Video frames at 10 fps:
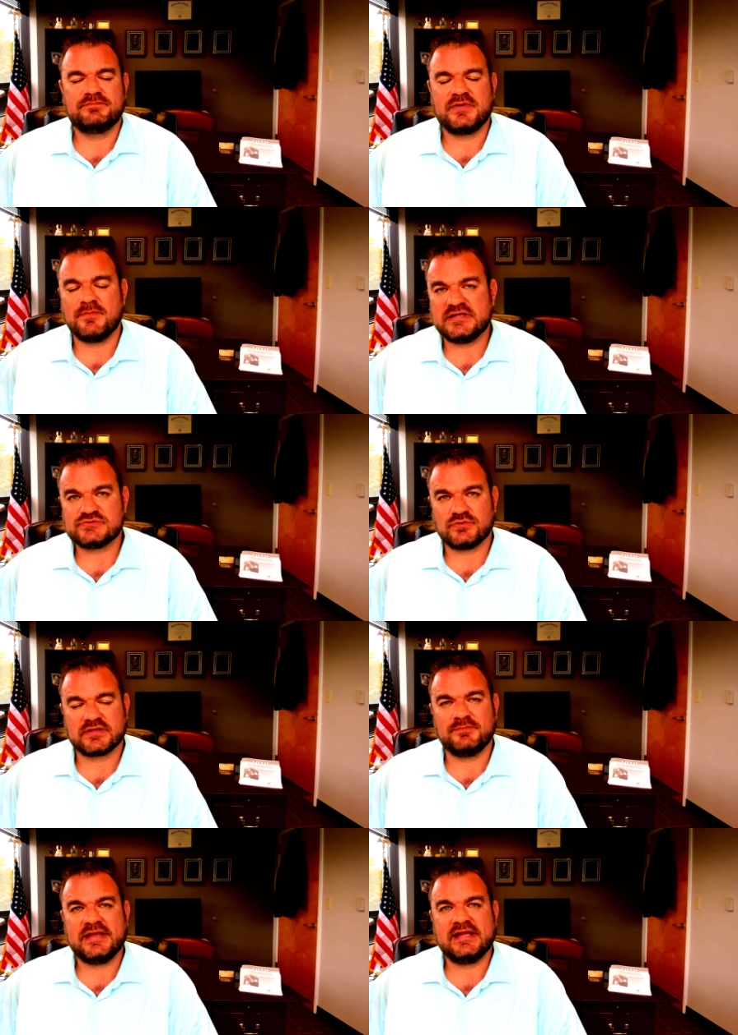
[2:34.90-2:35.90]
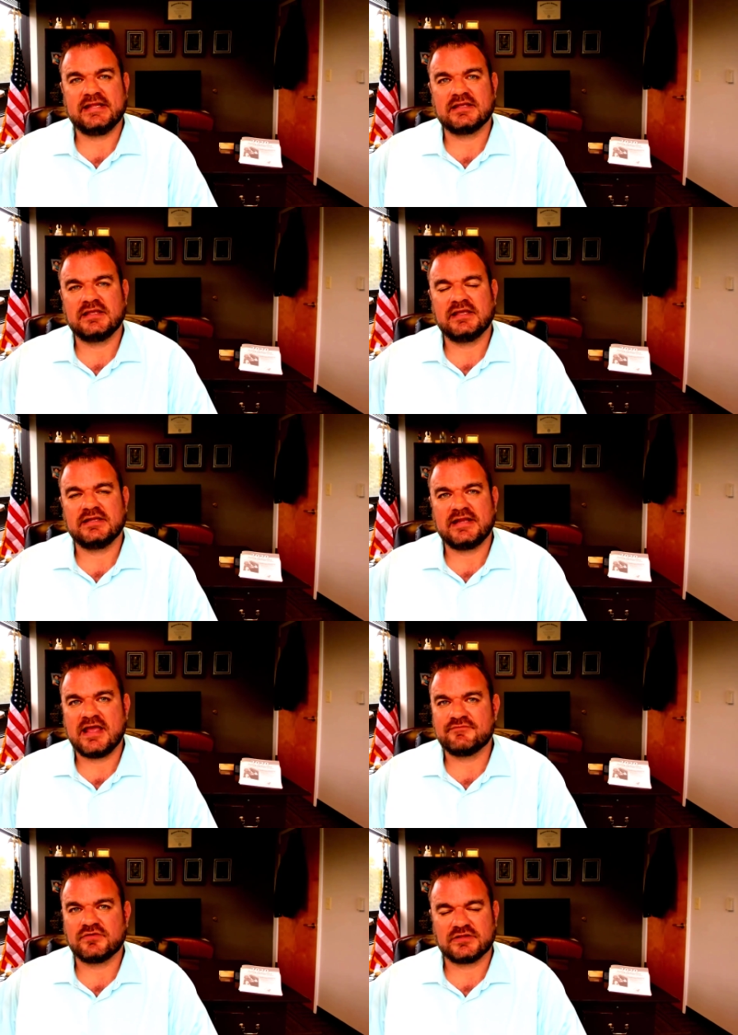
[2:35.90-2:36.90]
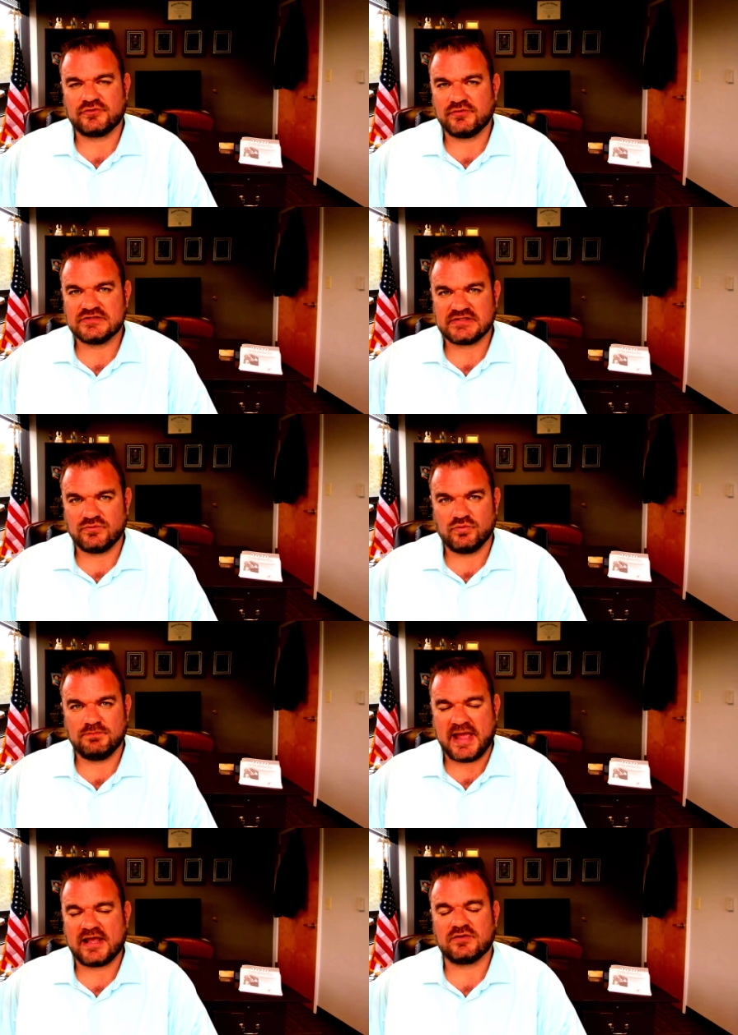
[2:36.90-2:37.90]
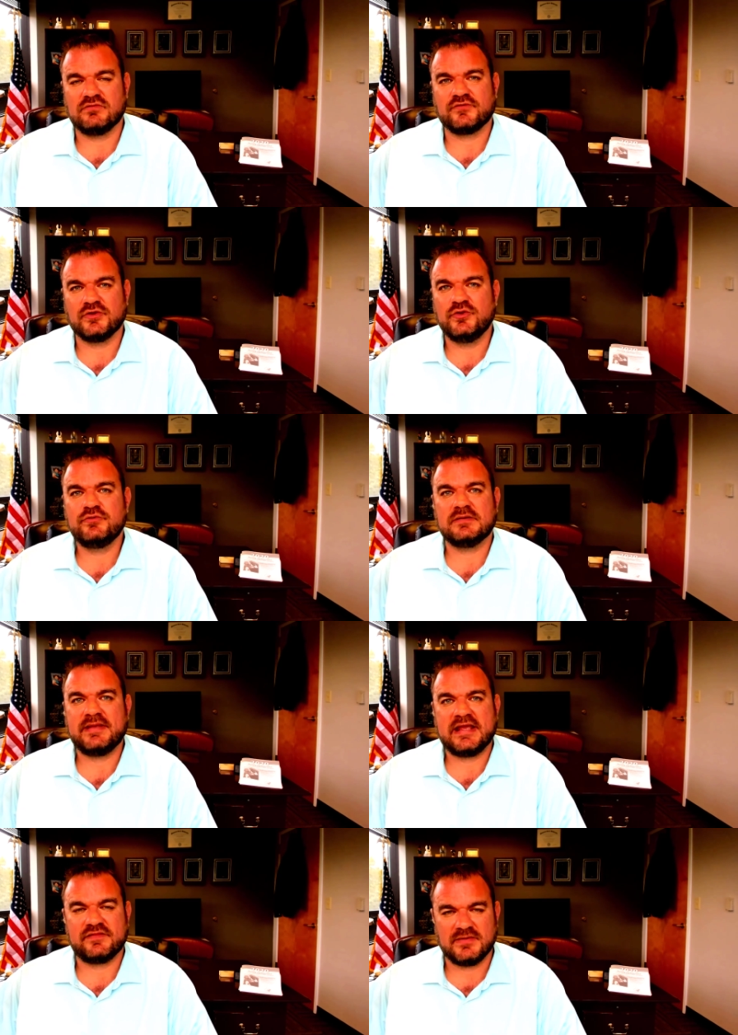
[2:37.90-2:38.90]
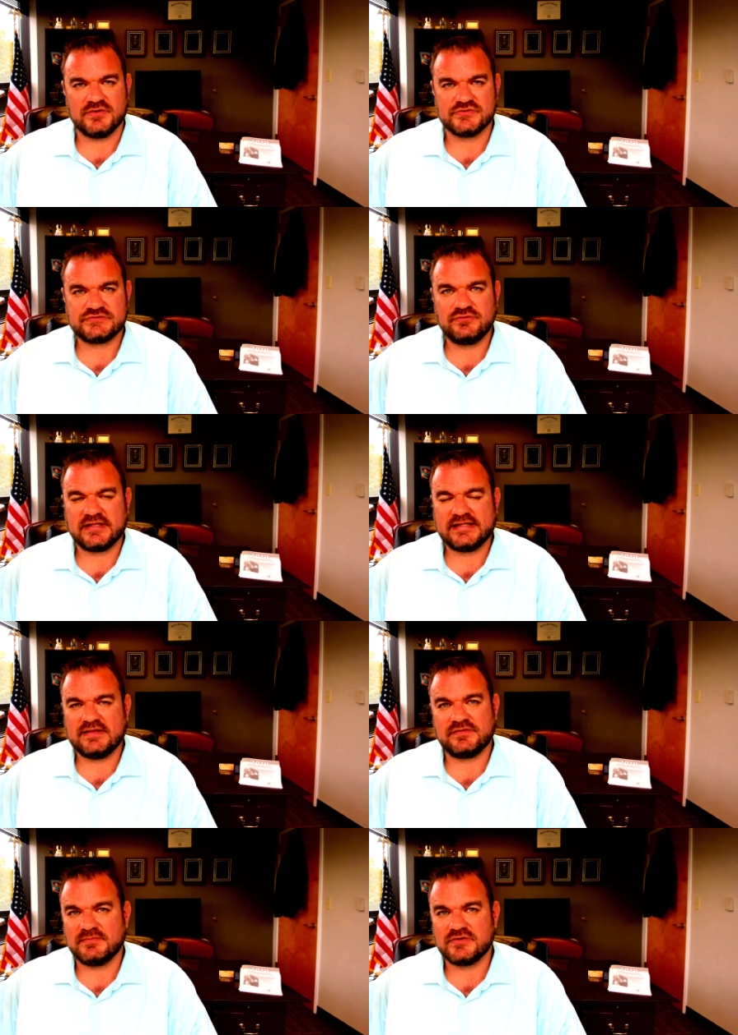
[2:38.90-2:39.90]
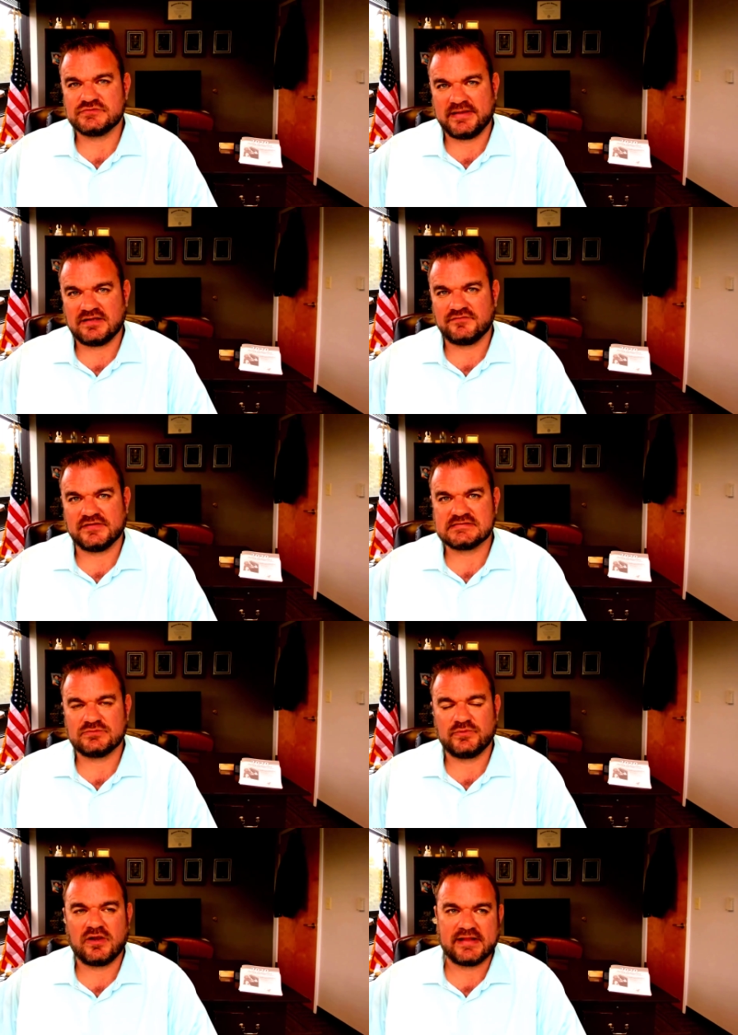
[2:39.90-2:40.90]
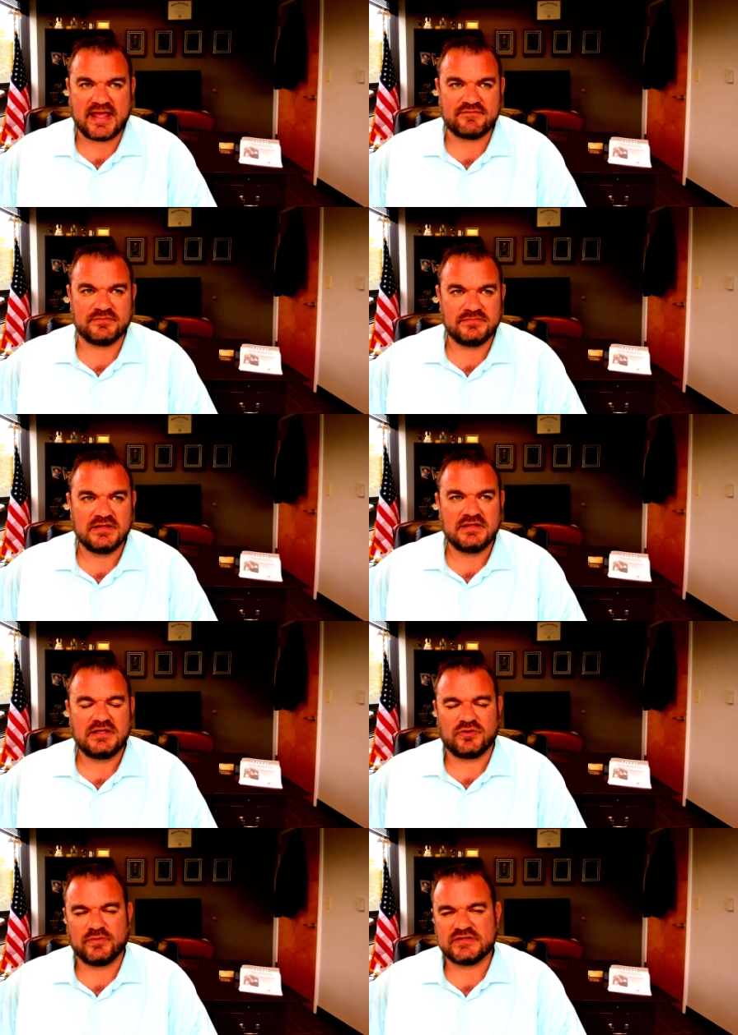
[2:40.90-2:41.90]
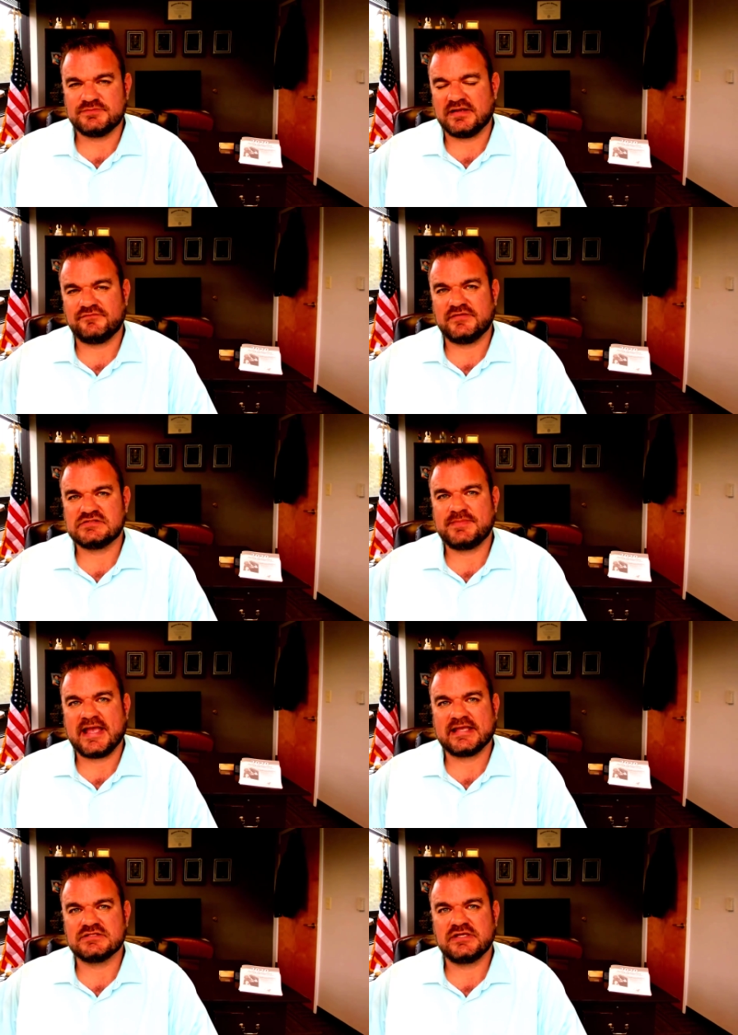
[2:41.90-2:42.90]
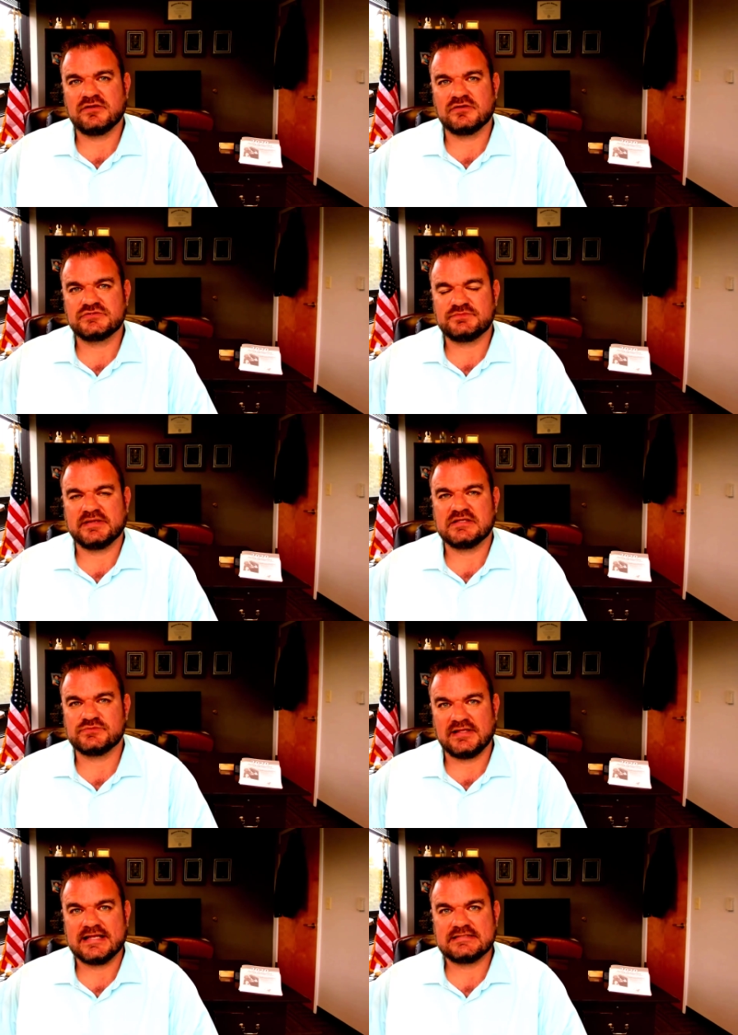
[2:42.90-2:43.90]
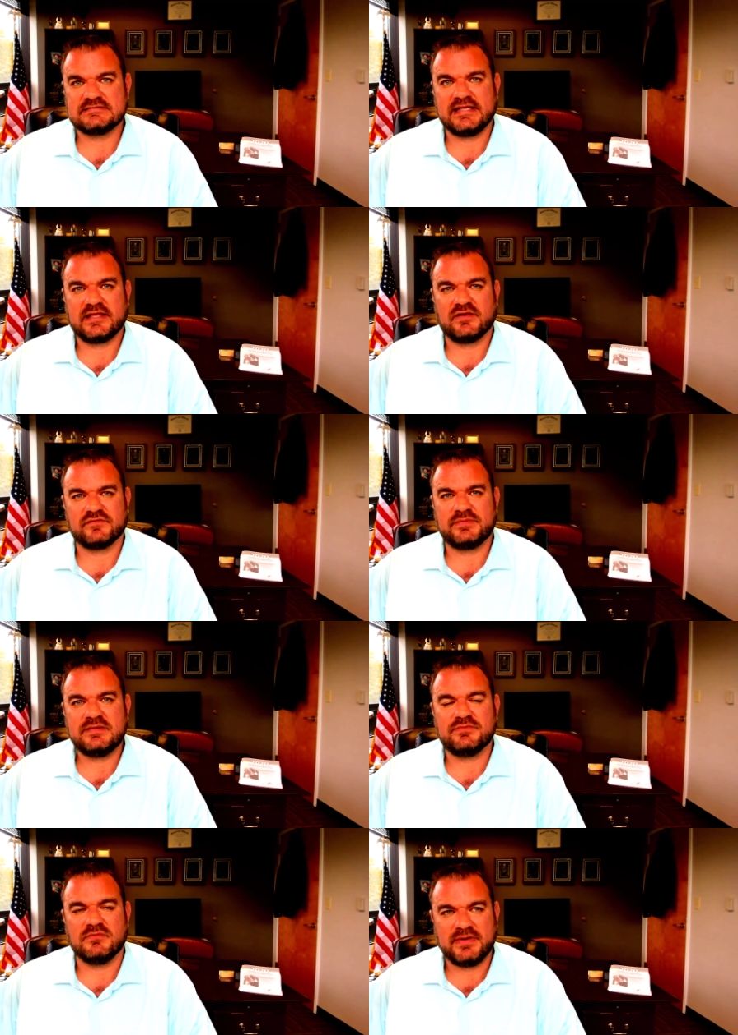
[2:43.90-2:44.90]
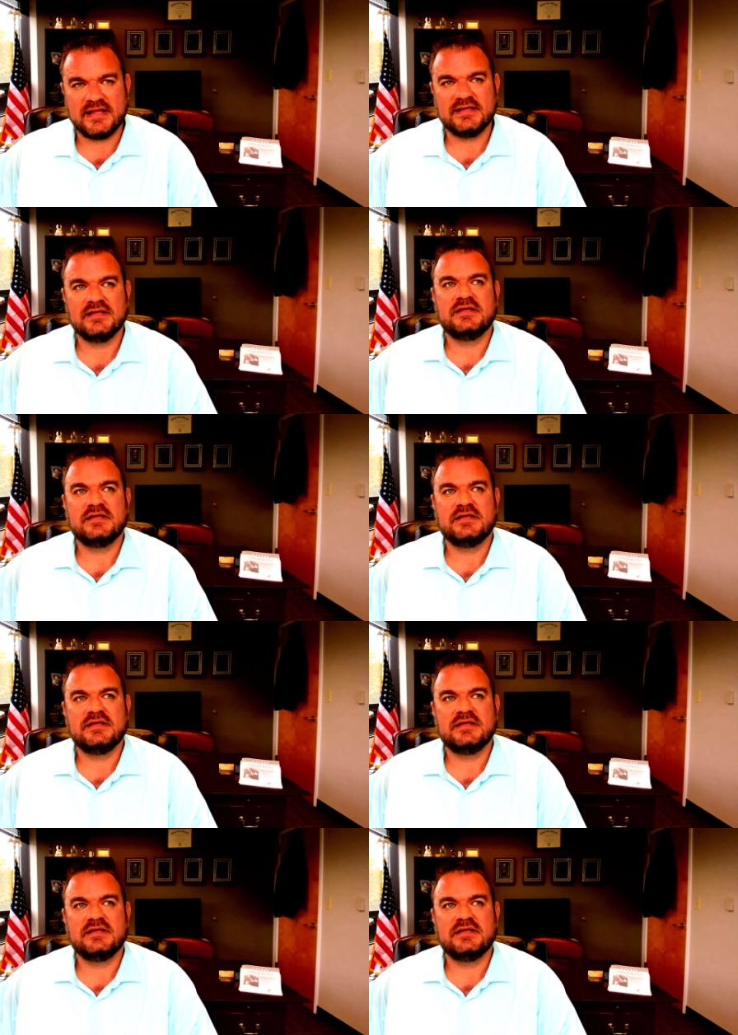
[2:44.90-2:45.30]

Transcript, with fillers: Companies were competing in an ever-increasing battle for who could pay the most, who could get the most benefits, and we already have a rich benefits package here just because we like to take care of the people, but